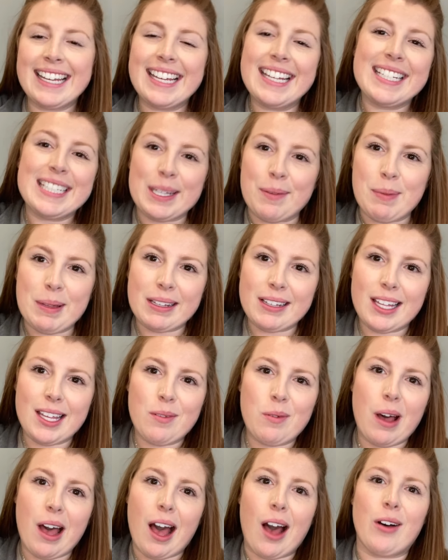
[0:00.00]
Typically,
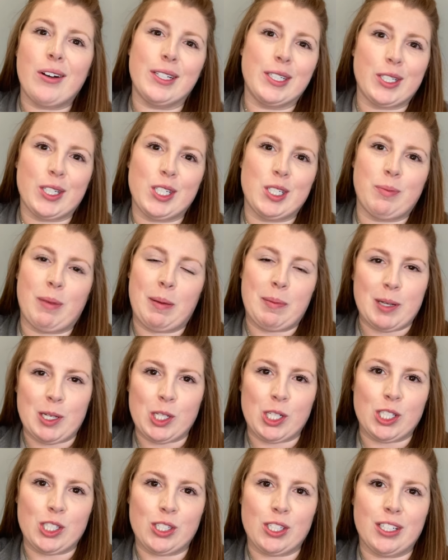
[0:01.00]
what I'll encourage my
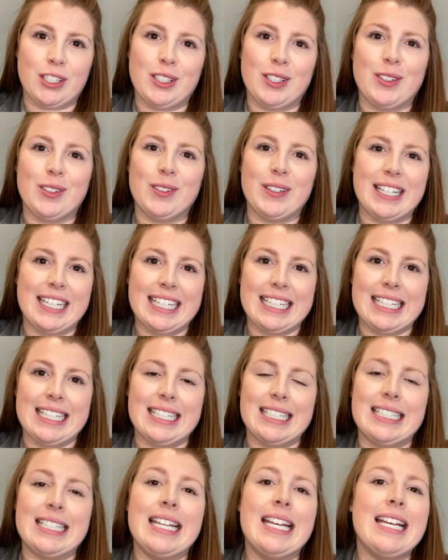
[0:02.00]
patients to do
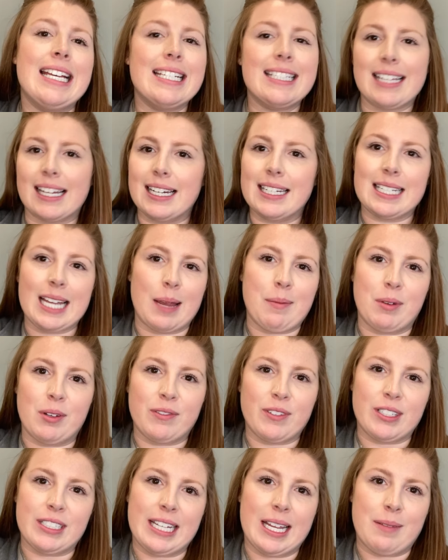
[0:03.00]
is set a timer
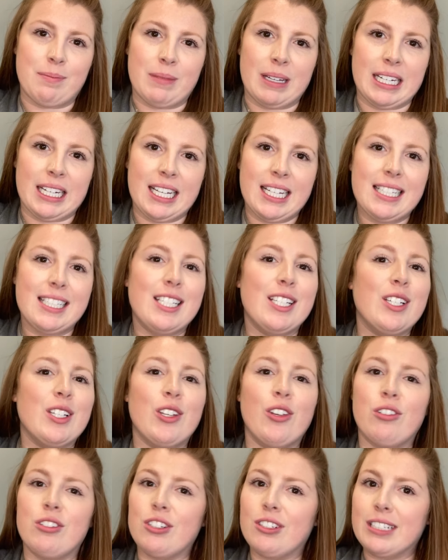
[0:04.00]
for 10 minutes.
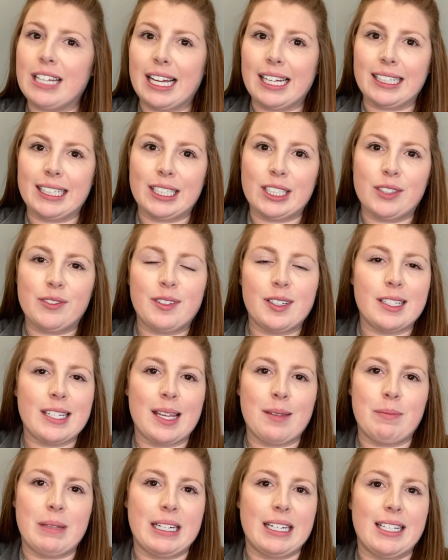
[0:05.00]
Use your dilator for
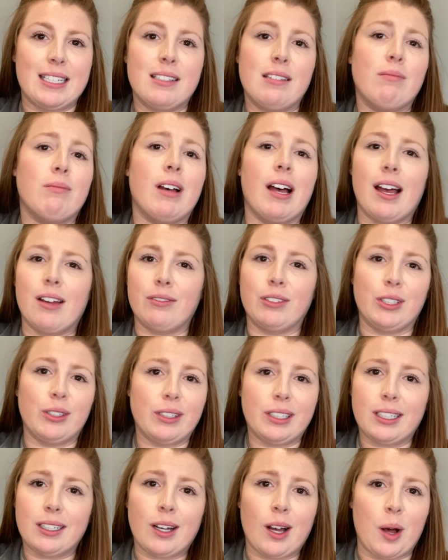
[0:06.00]
10 minutes. Whatever you
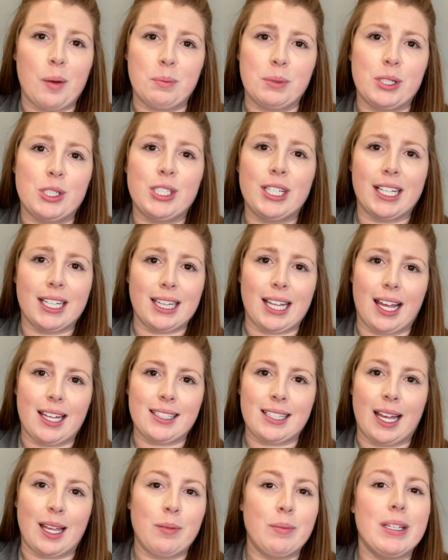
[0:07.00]
get accomplished in that
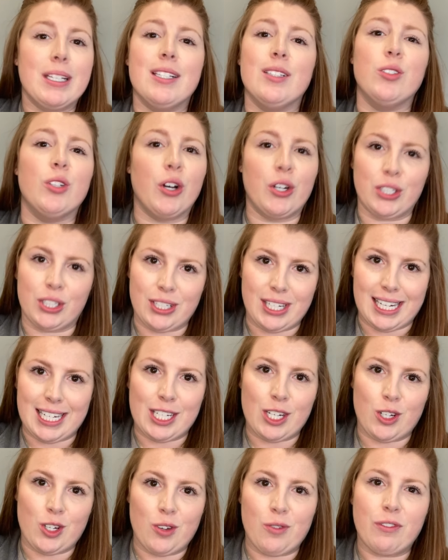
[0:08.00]
time is all you need to
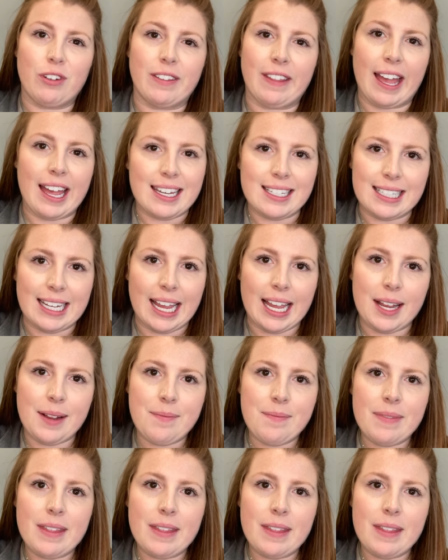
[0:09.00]
do for that day.